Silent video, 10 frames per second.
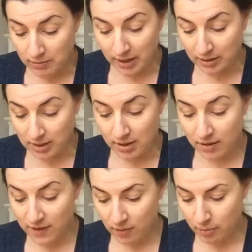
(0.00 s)
be my least
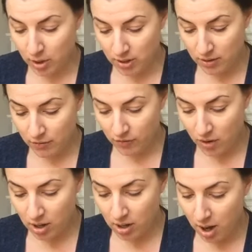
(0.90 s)
favorite part so
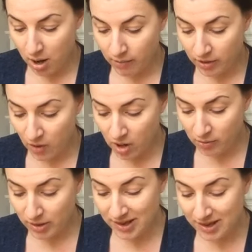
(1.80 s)
far. As far as
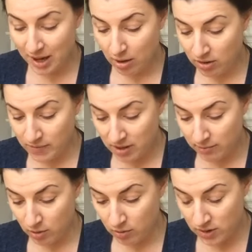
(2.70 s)
what scares me the
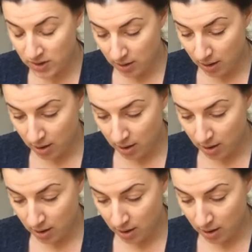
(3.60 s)
most,